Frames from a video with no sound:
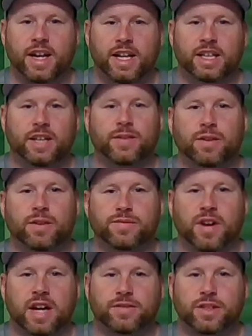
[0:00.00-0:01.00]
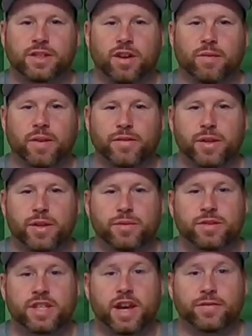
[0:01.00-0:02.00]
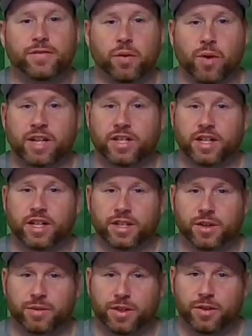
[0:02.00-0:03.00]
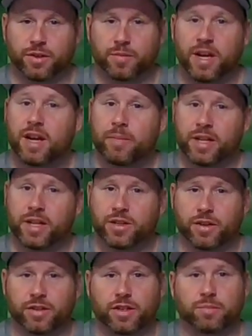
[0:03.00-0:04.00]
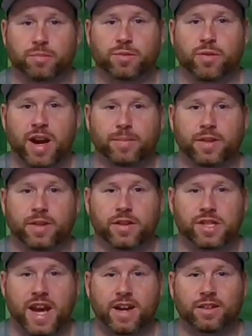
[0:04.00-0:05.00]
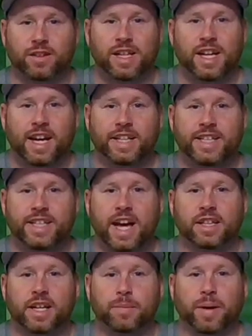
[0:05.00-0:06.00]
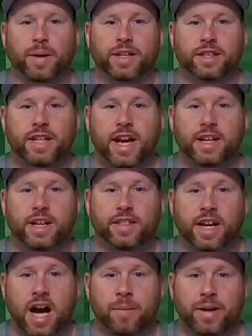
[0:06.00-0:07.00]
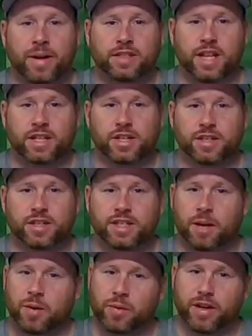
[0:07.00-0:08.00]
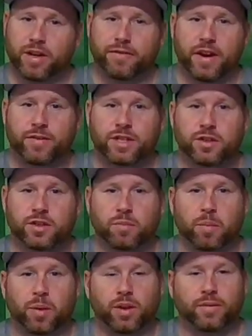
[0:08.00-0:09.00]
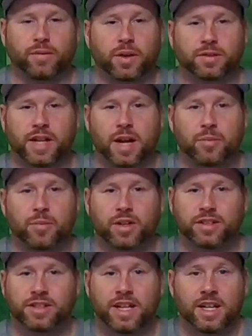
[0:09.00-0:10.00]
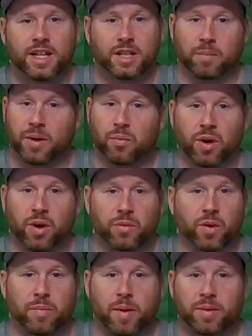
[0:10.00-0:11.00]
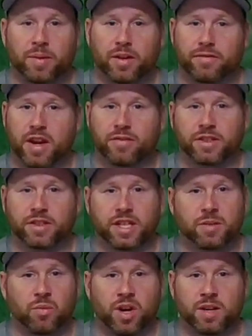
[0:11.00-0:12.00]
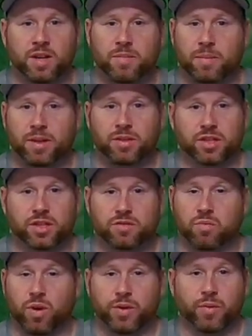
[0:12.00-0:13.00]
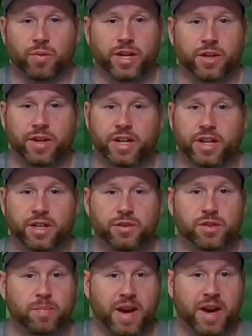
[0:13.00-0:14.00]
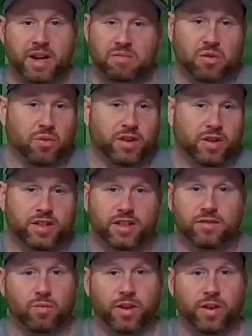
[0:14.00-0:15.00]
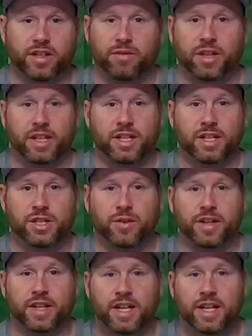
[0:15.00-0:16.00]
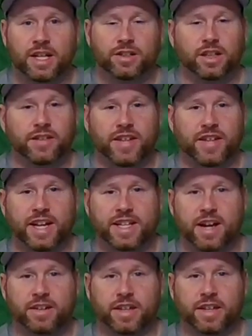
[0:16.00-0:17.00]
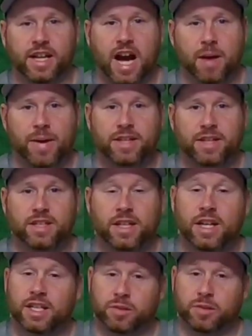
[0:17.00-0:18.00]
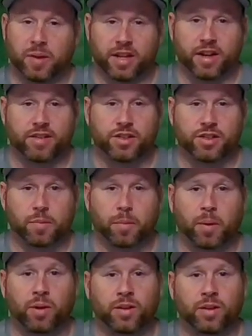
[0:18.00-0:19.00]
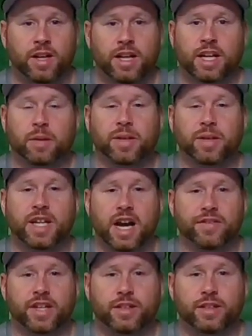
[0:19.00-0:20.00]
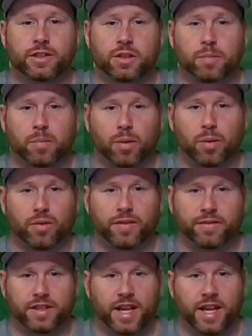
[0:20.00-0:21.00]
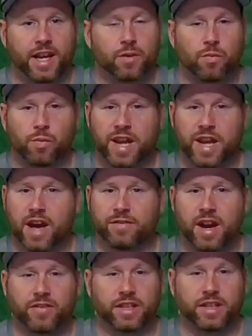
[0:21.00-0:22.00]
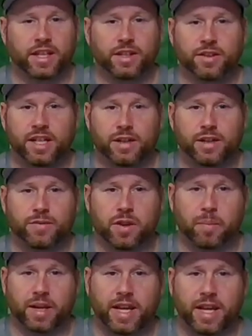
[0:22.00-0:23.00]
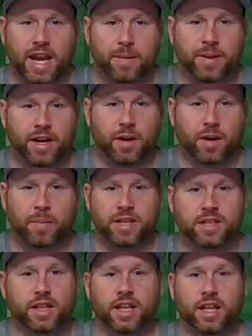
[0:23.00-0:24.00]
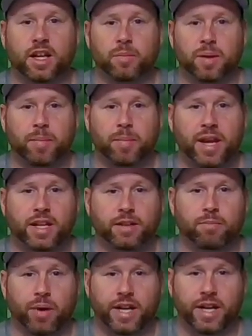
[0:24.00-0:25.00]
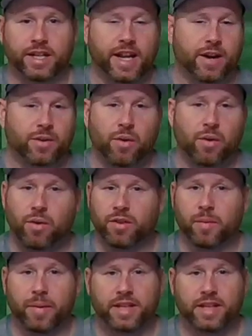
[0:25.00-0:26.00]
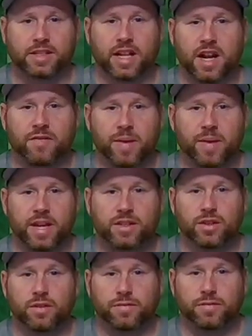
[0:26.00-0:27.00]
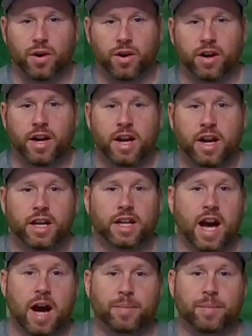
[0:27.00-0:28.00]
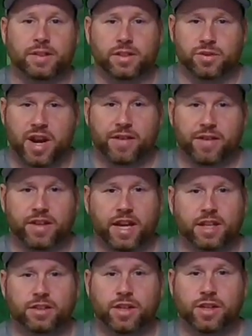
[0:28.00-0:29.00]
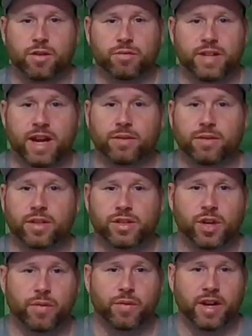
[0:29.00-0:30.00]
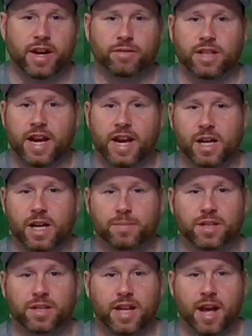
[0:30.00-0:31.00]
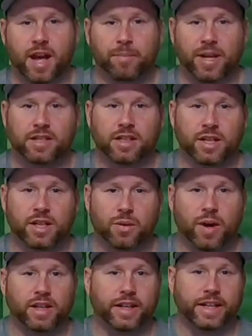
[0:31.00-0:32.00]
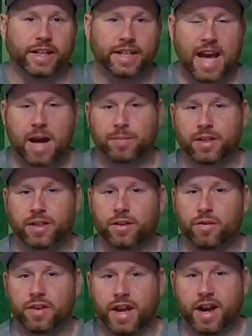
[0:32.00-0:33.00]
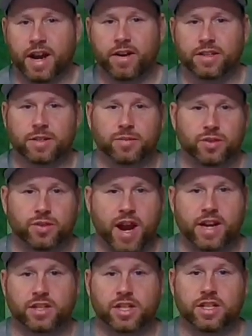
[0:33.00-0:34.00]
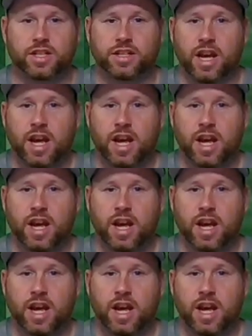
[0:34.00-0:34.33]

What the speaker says: Leave those five-star reviews. If you're watching on YouTube, make sure you're subscribed to the channel. Hit that like button. And in the comment section, tell me what your favorite Super Bowl of all time was. Could be one where maybe your favorite team won, maybe just one where you hit a huge bet, or just one you really enjoyed. So leave that down in the comments. Speaking of the Super Bowl, going to be diving into Super Bowl 58. We have everything you need for the big game here. Basically going to be breaking down all the bets that I've made so far. Going to hop into DraftKings, go down the showdown lineups, and basically who I like at captain over there and some strategies.